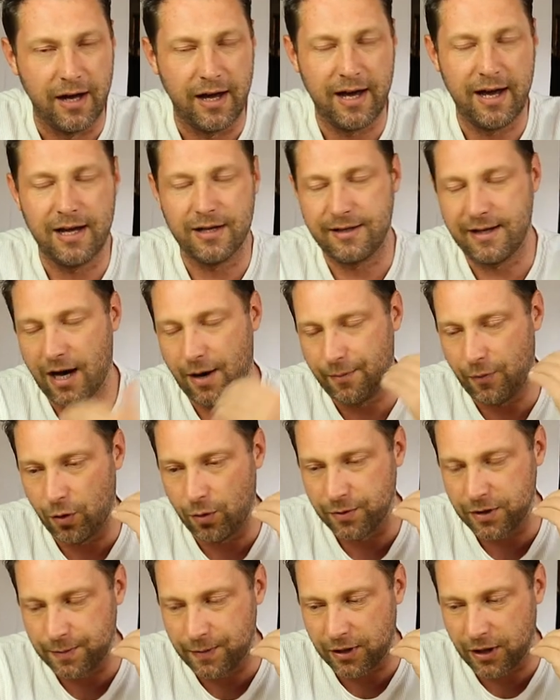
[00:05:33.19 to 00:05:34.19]
It has now
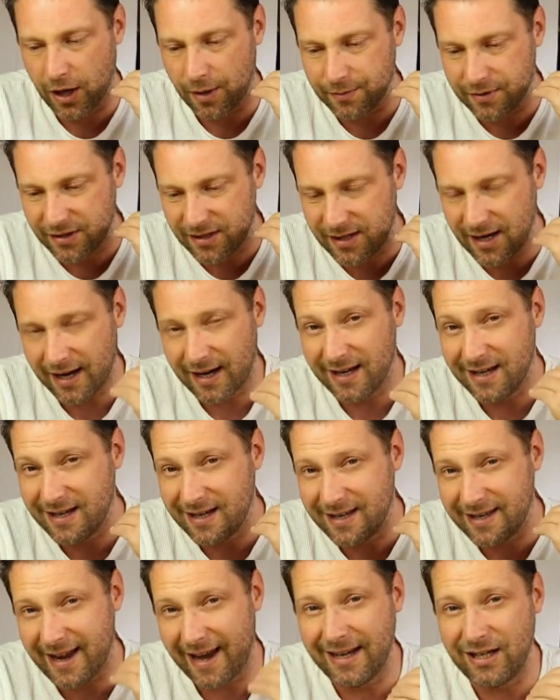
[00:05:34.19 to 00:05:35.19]
almost become
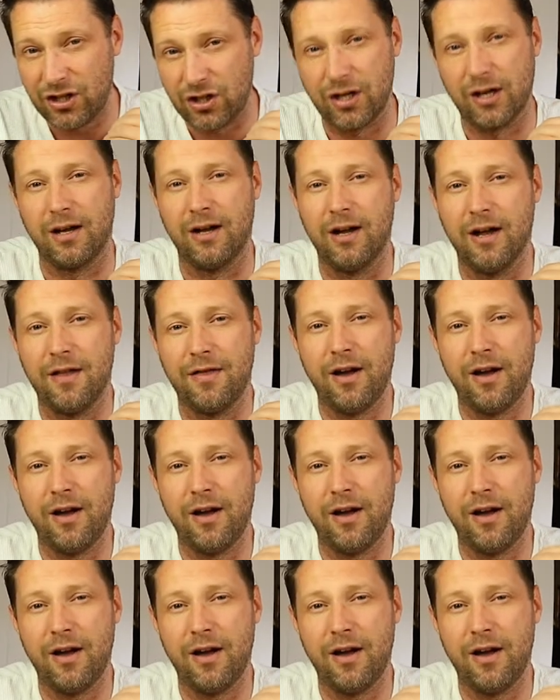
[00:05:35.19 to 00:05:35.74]
second nature